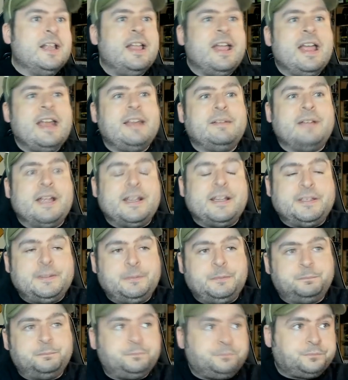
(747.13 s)
Anyways,
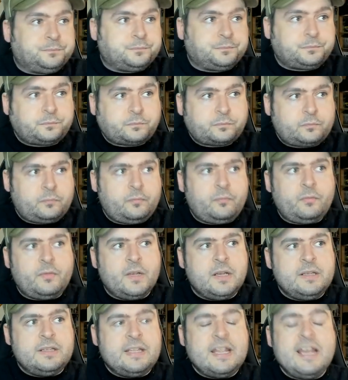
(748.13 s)

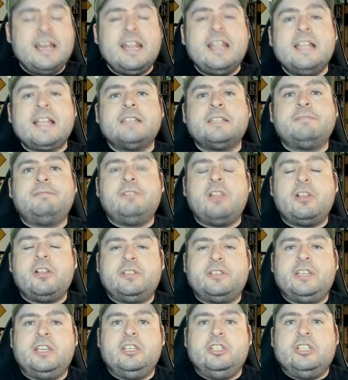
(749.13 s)
then it is
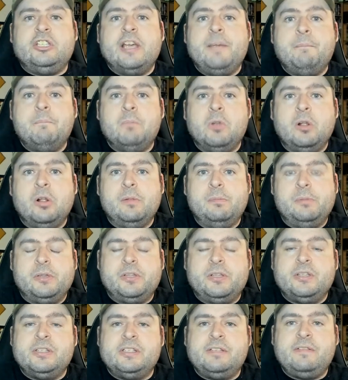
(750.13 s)
vlogs in general
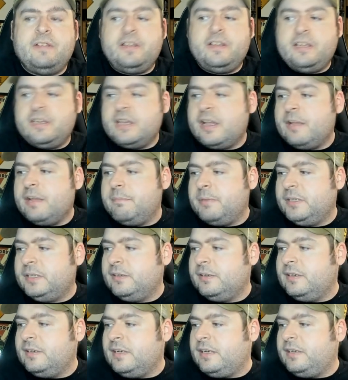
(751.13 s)
because of you know I've been
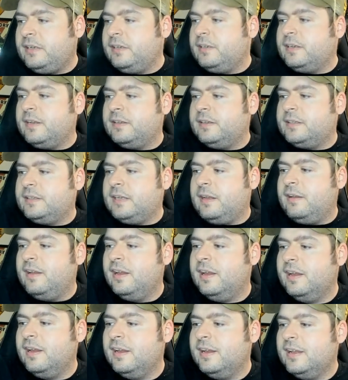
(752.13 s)
doing the good old uh,
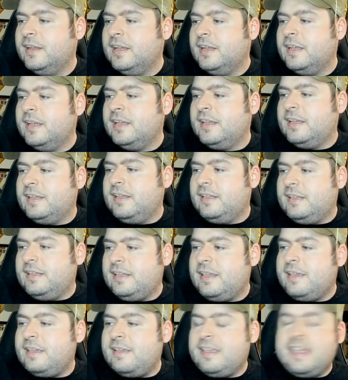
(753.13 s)

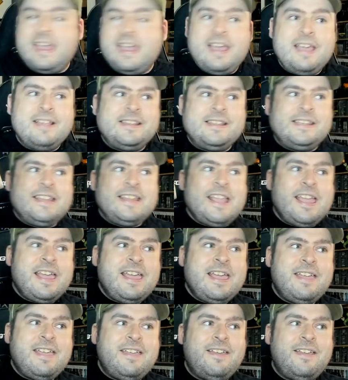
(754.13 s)
you yes
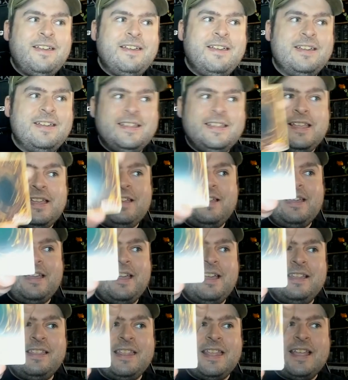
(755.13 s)
there, you
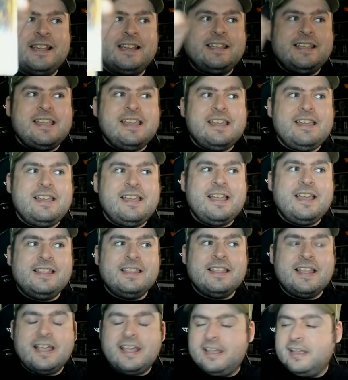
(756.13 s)
yeah this, you yeah
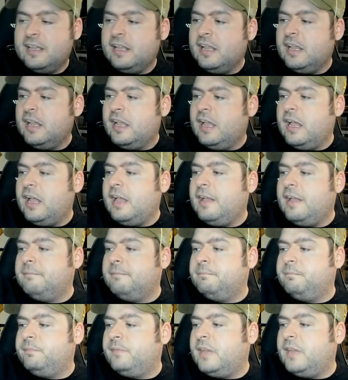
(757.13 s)
that.
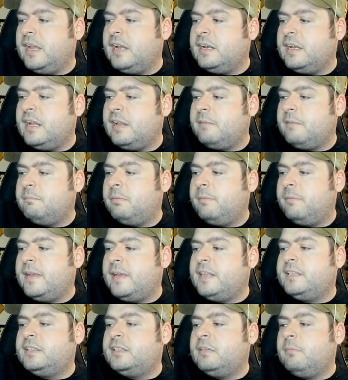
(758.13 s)
Um, and I
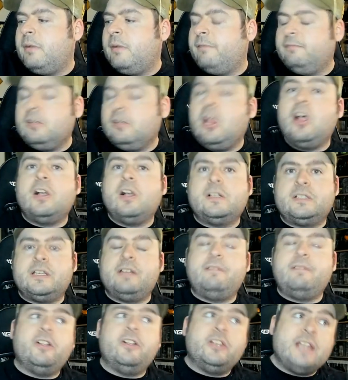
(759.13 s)
implemented my vlogs and I
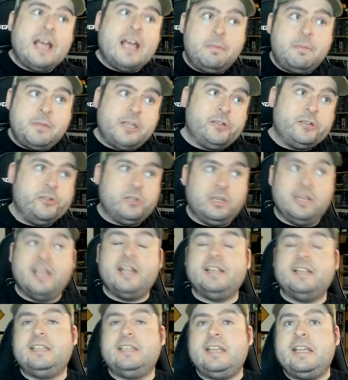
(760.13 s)
thought that'll be a cool
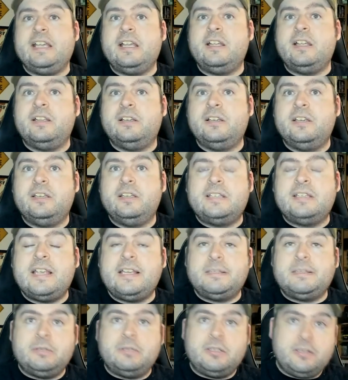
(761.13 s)
idea and it
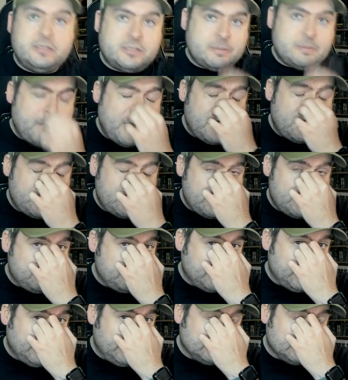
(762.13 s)
seems we're doing some pack
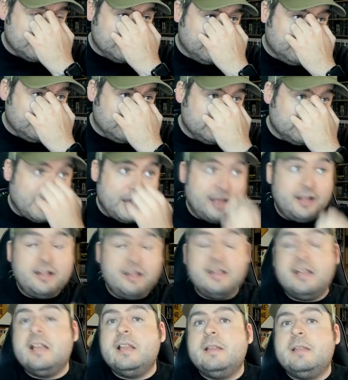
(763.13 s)
openings and all that
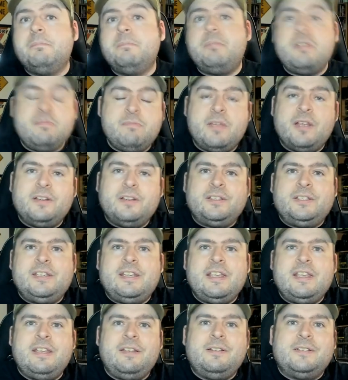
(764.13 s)
but most of
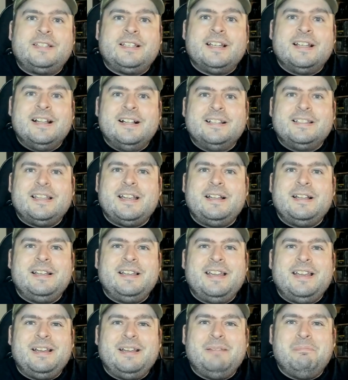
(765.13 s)
yous didn't
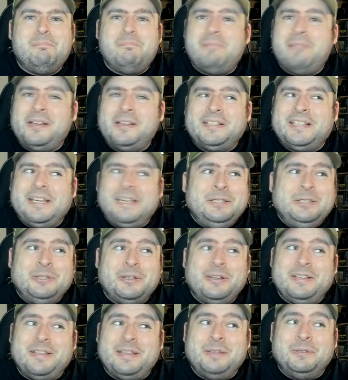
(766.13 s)
me
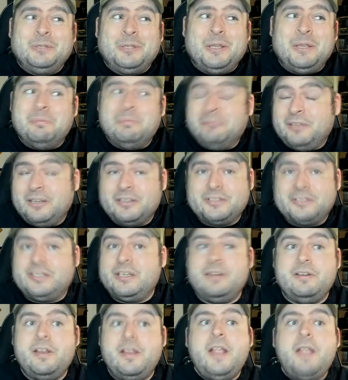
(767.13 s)
enjoyed them certain blogs,
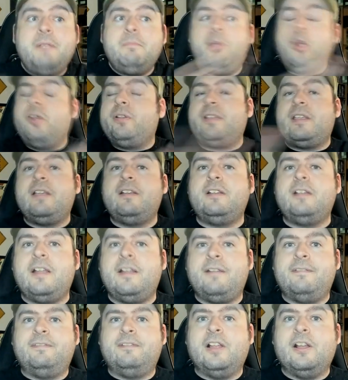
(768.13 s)
so no more
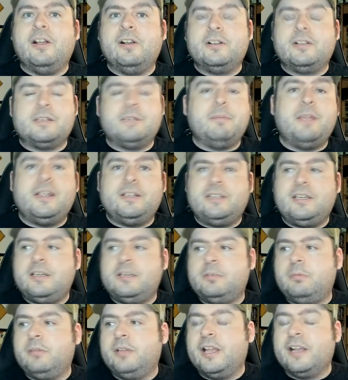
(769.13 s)
Yu-Gi-Oh vlogs. The Macy
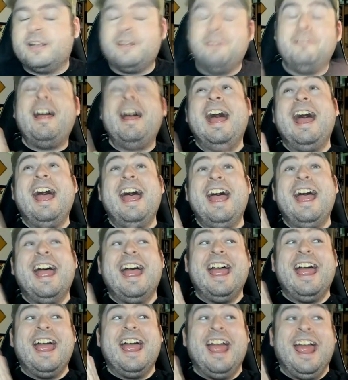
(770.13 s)
used to be like,
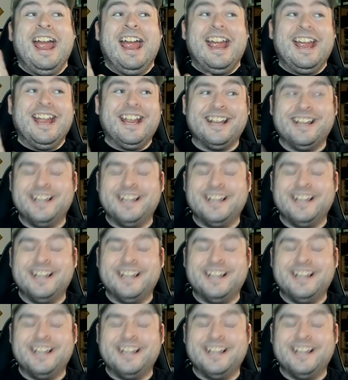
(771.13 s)
hooray!